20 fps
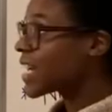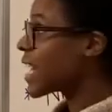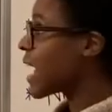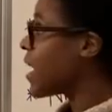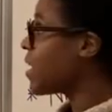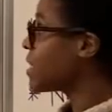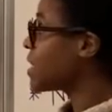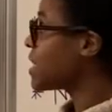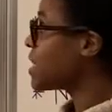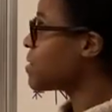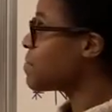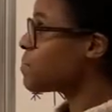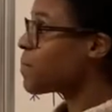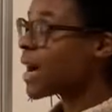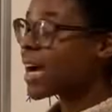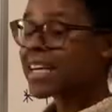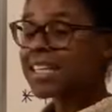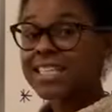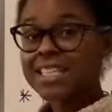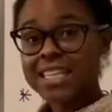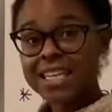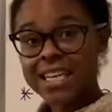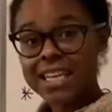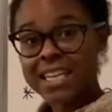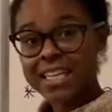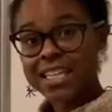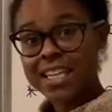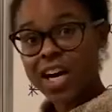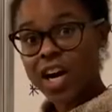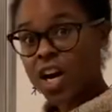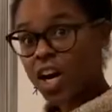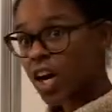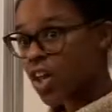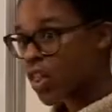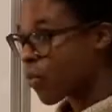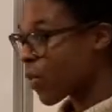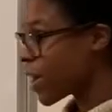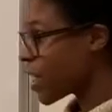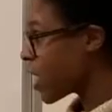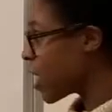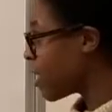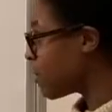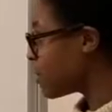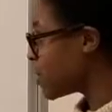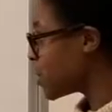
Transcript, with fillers: counting by 10 all the way up